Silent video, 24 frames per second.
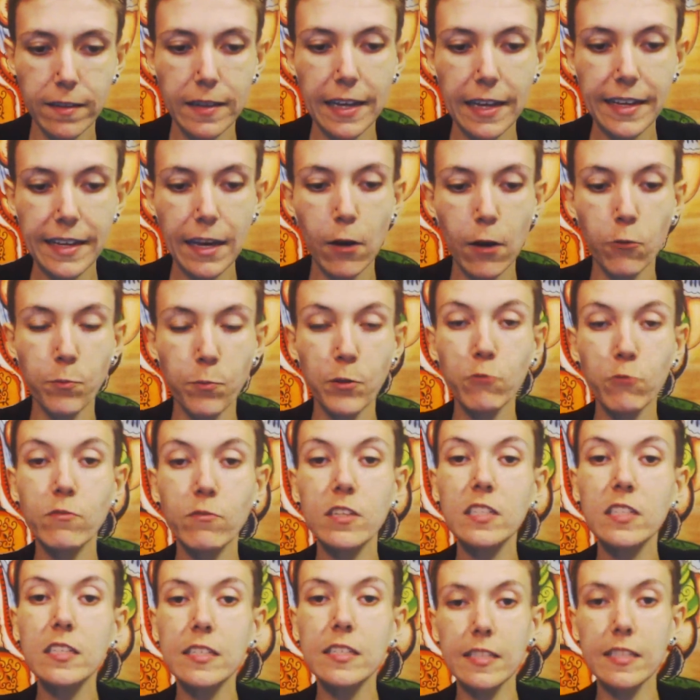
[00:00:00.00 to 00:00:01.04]
like help you
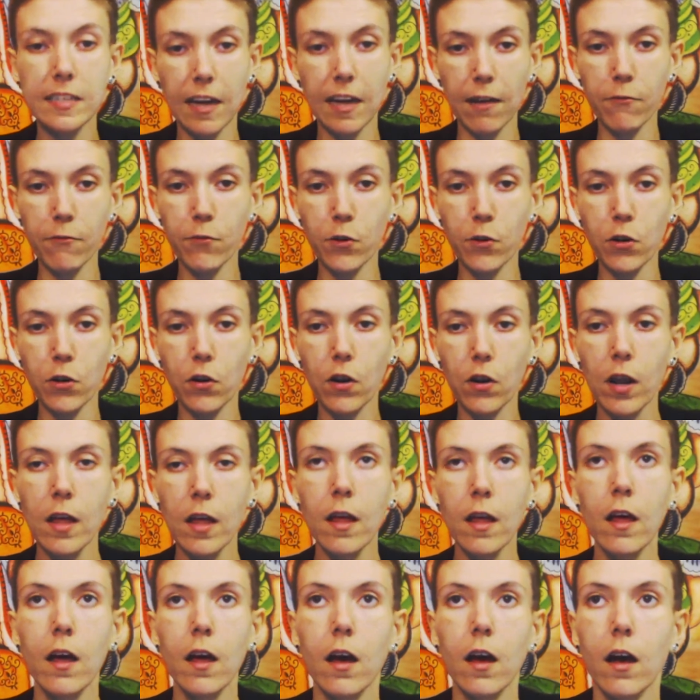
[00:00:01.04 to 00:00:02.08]

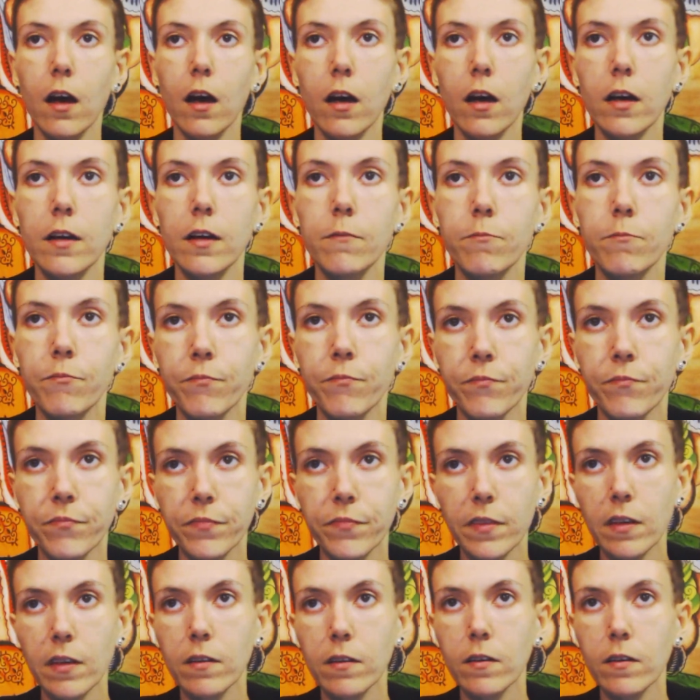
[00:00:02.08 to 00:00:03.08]
discover um,